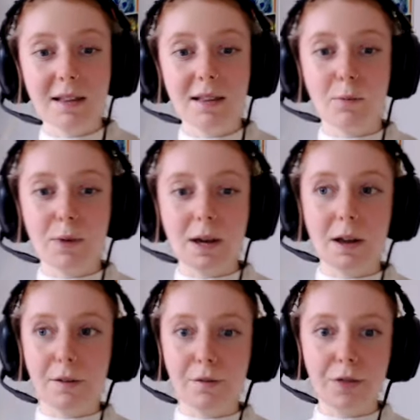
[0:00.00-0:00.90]
is that we
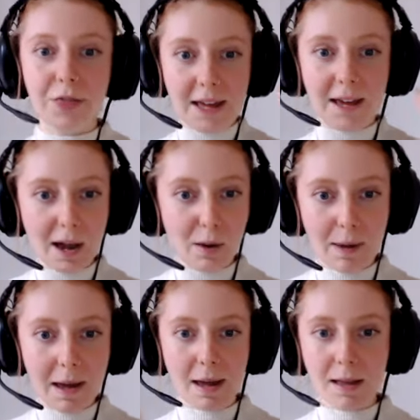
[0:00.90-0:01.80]
kind of think our
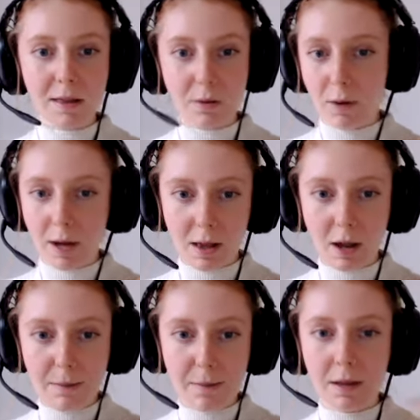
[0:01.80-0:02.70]
way into
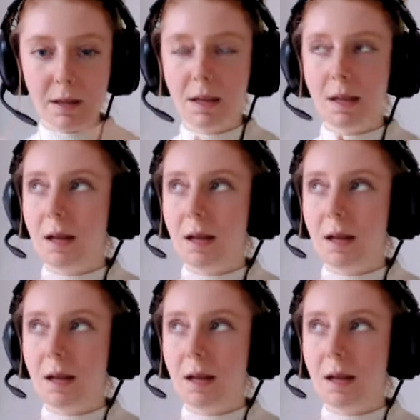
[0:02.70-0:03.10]
alignment,